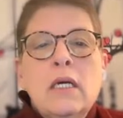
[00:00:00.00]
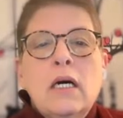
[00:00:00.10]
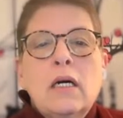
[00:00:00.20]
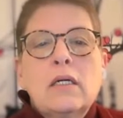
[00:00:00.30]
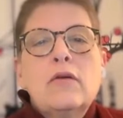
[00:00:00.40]

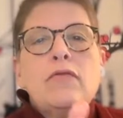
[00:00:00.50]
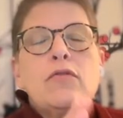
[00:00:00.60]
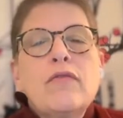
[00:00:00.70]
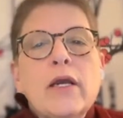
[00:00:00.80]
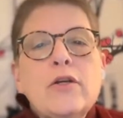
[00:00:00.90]
If
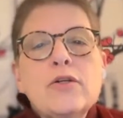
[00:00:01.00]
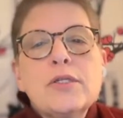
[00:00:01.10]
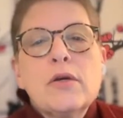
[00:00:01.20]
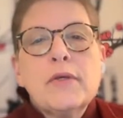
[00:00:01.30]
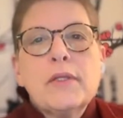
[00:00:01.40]
you find
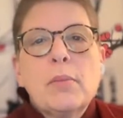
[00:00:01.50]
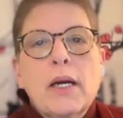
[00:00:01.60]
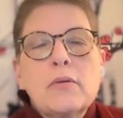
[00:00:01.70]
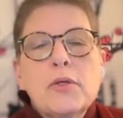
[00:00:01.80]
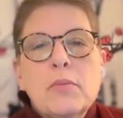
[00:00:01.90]
yourself at the
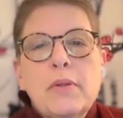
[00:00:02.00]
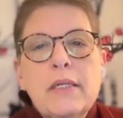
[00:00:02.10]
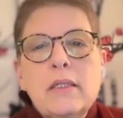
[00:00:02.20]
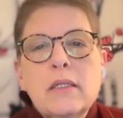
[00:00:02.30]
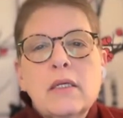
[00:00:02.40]
bottom of the
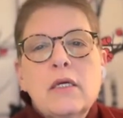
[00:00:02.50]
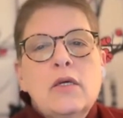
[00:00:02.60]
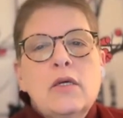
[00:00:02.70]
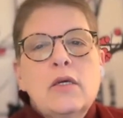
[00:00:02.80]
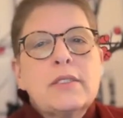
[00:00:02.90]
pit,
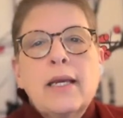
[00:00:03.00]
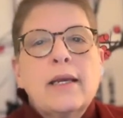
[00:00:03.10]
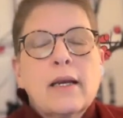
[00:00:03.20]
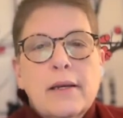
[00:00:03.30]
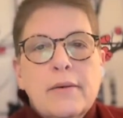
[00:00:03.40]
just
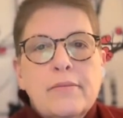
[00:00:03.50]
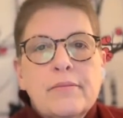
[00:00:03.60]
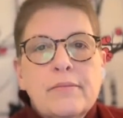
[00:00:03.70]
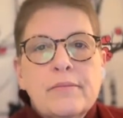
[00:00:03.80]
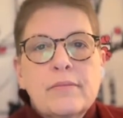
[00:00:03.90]
hang on.
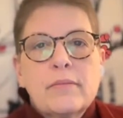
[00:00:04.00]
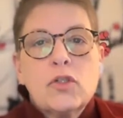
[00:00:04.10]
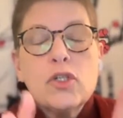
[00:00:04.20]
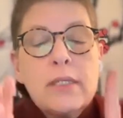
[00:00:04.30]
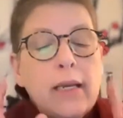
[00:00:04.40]

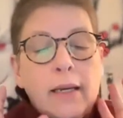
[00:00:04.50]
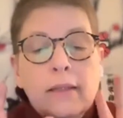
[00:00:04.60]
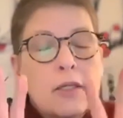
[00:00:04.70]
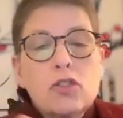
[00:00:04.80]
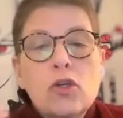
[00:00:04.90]
Just hang
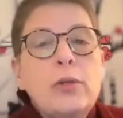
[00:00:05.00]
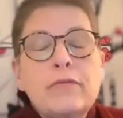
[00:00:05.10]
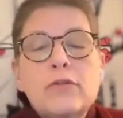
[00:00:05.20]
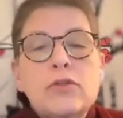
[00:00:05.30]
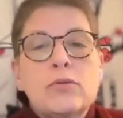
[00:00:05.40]
on. That's all you
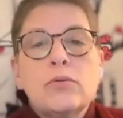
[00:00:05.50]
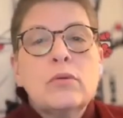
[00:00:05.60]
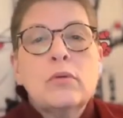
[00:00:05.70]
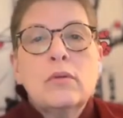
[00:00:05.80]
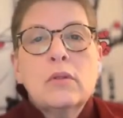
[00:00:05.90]
have to do.
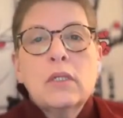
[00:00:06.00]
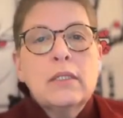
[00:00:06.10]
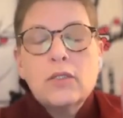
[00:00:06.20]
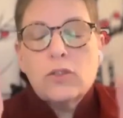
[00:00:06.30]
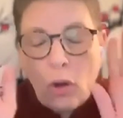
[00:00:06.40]

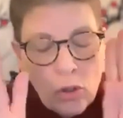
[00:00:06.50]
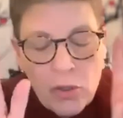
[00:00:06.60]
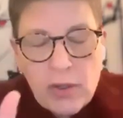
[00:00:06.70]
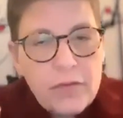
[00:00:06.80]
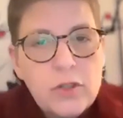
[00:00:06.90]
That's all
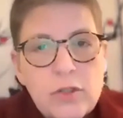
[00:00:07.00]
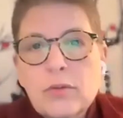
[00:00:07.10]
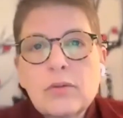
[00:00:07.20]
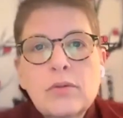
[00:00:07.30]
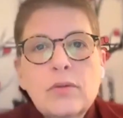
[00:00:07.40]
you have to
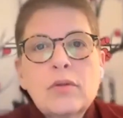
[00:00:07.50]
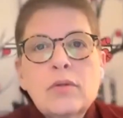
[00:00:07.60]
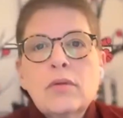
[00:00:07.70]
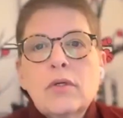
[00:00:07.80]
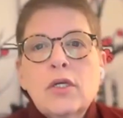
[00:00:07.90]
do.
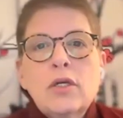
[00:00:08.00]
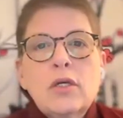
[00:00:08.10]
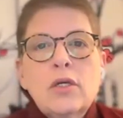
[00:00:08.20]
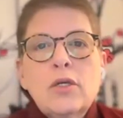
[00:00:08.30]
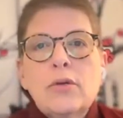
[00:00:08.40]

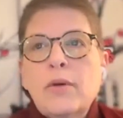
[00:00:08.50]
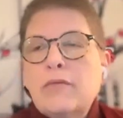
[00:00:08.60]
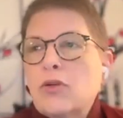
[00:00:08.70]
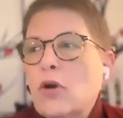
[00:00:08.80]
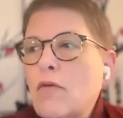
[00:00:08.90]
You don't
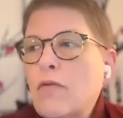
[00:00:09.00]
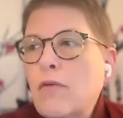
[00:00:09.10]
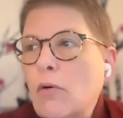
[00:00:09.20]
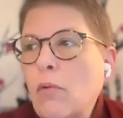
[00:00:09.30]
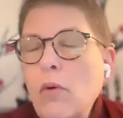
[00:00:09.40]
have to go
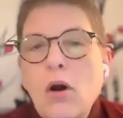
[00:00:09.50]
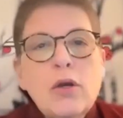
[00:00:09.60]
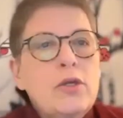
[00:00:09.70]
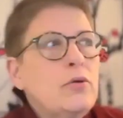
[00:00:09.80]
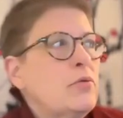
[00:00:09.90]
for a
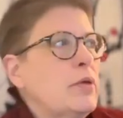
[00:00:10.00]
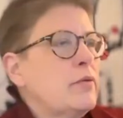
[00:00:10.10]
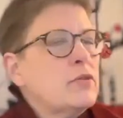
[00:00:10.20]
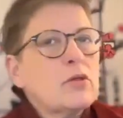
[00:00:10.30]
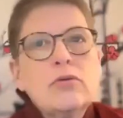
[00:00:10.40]
walk. You don't
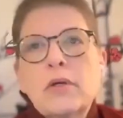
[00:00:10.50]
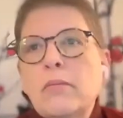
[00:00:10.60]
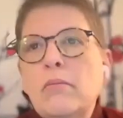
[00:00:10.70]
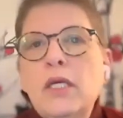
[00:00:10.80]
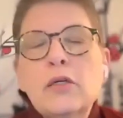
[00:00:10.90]
have to cook a
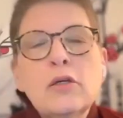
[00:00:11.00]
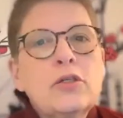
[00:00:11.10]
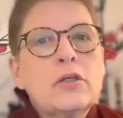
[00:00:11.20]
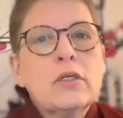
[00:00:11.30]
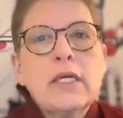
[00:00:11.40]
meal.
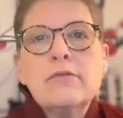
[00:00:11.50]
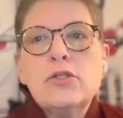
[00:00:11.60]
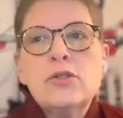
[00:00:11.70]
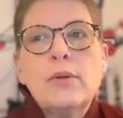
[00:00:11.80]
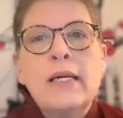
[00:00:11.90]
You don't have
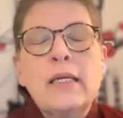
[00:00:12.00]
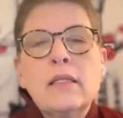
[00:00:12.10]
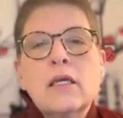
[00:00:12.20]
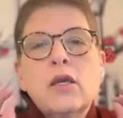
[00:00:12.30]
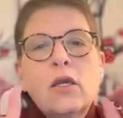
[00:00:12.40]
to do
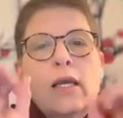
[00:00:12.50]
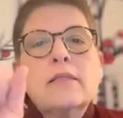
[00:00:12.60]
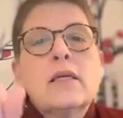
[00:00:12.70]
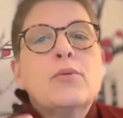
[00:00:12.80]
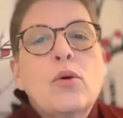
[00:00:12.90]
anything
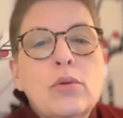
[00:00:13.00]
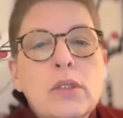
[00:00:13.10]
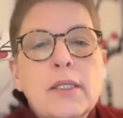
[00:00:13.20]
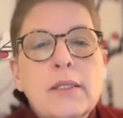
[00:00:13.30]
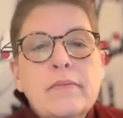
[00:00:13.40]
except hold
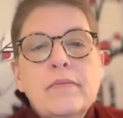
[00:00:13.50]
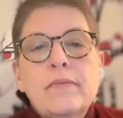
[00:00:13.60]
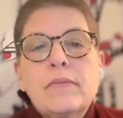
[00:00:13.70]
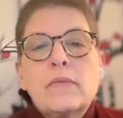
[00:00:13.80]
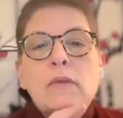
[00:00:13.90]
on.
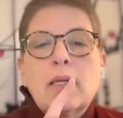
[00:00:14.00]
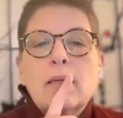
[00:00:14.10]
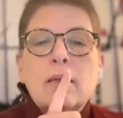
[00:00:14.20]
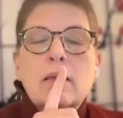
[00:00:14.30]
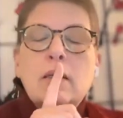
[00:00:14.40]
Yeah.